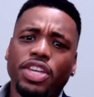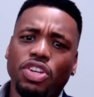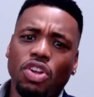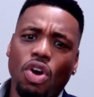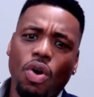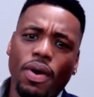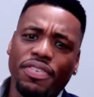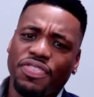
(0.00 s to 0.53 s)
you
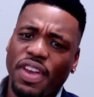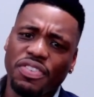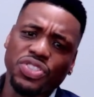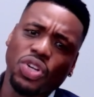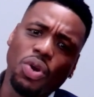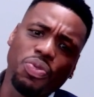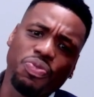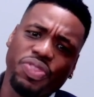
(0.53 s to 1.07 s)
know, if, if
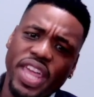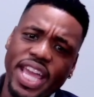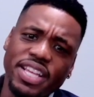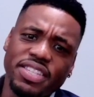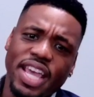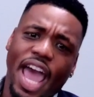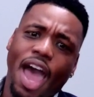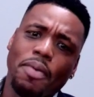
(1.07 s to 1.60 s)
certain
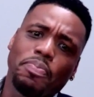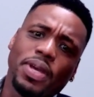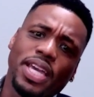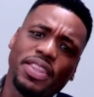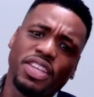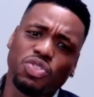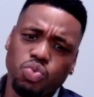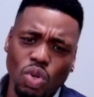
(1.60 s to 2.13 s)
things
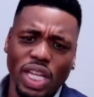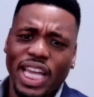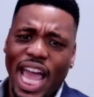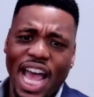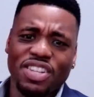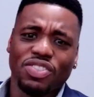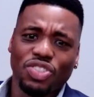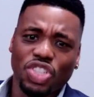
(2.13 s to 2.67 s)
happen, this really
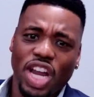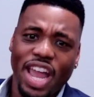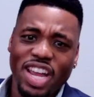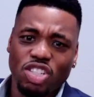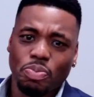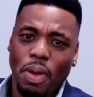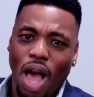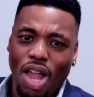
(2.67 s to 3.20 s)
hasn't
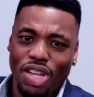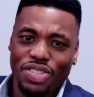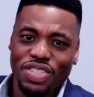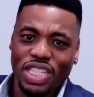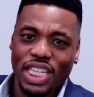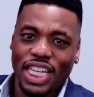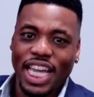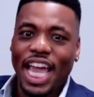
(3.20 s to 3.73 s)
changed
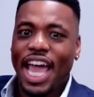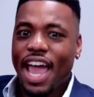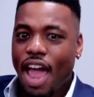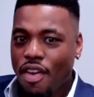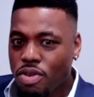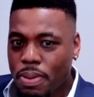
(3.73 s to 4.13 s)
policy. Yeah.